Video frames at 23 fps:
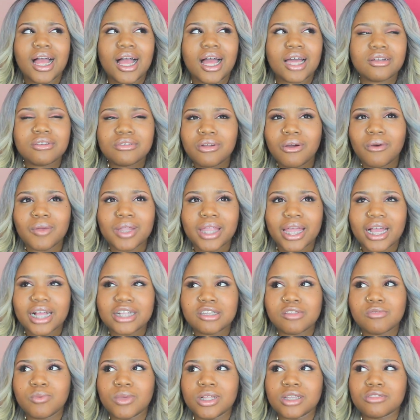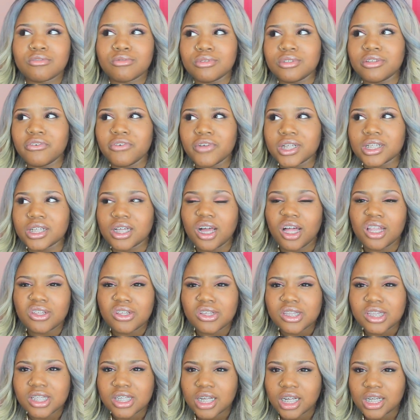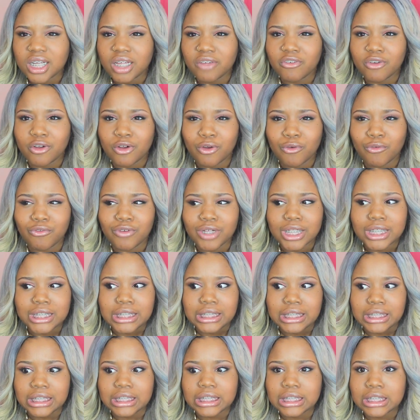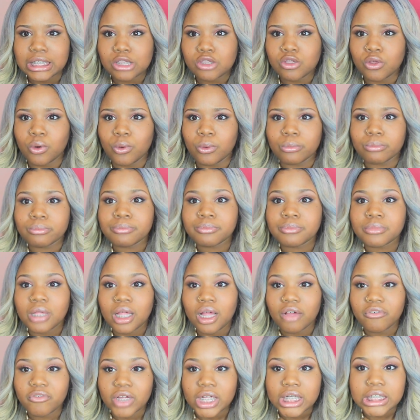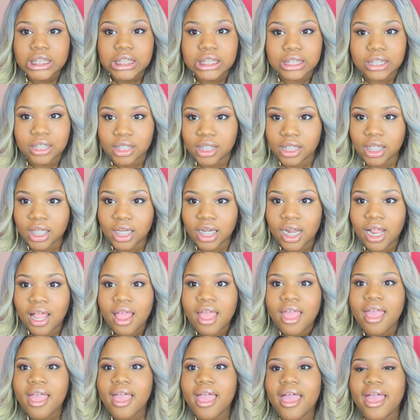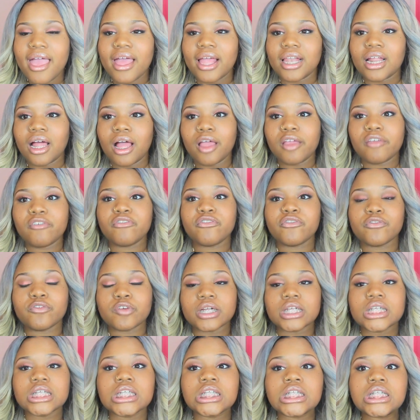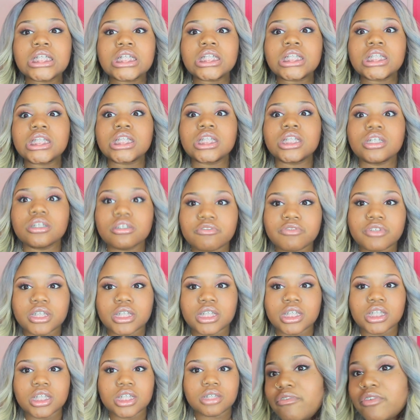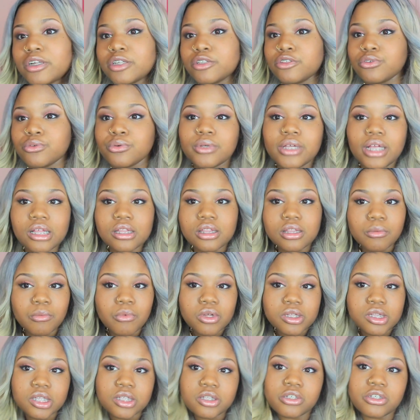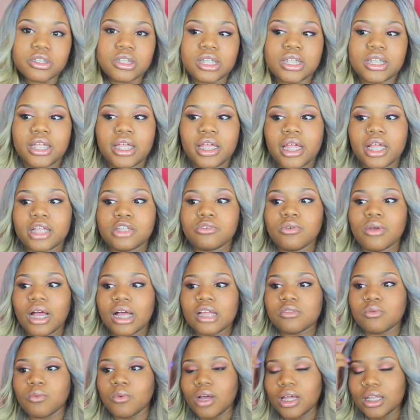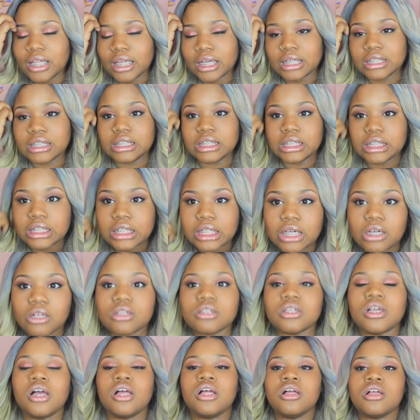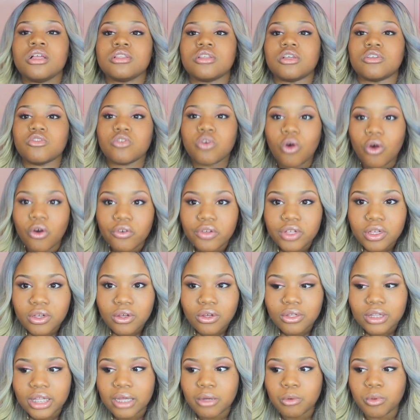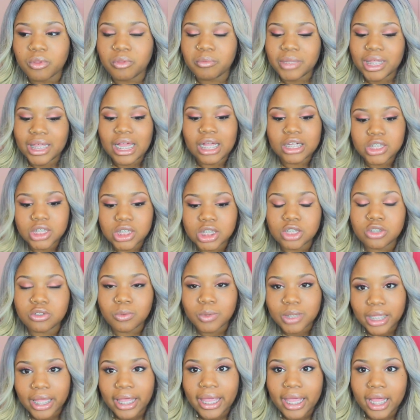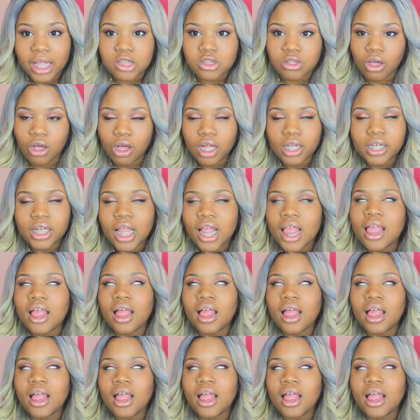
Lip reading: I don't know, like I just went through different colors and I never really did it. So I finally did it, and I freaking love it. If I ever do get some more 613 hair and you guys want like a detailed tutorial, like with me actually doing it hands on,